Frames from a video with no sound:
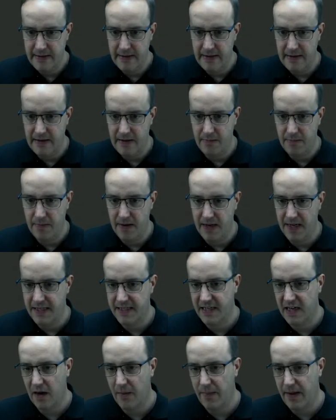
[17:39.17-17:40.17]

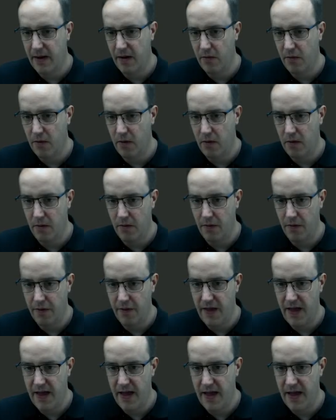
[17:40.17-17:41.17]
Let's come out on
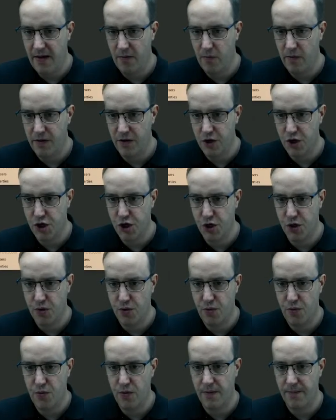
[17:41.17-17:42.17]
there with a
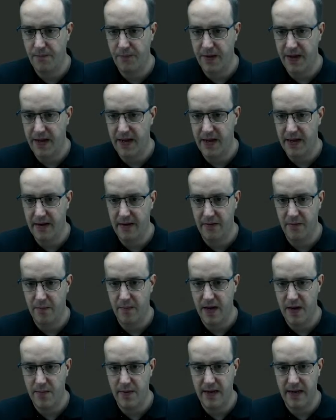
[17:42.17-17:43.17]
shoe, and
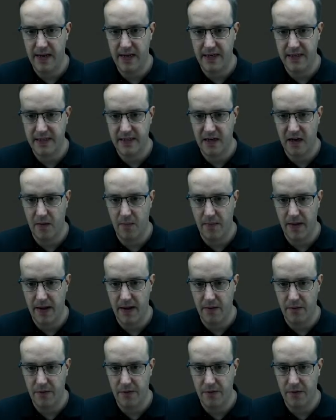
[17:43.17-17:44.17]
maybe let's come
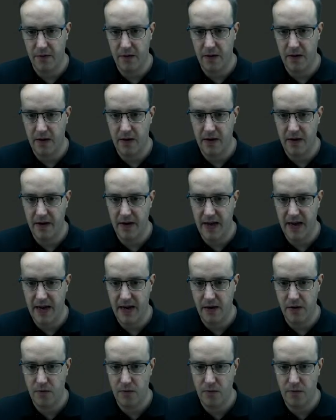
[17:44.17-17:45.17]
out at an
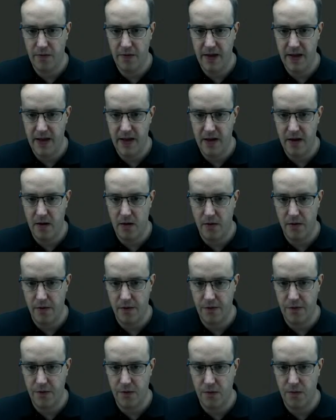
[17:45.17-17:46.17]
angle there on a
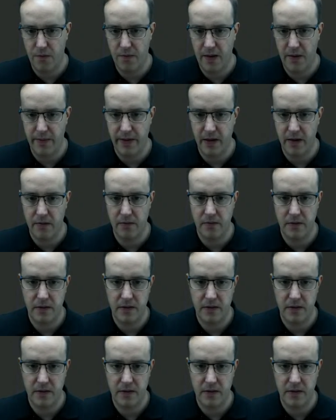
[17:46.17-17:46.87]
shoe. There we go.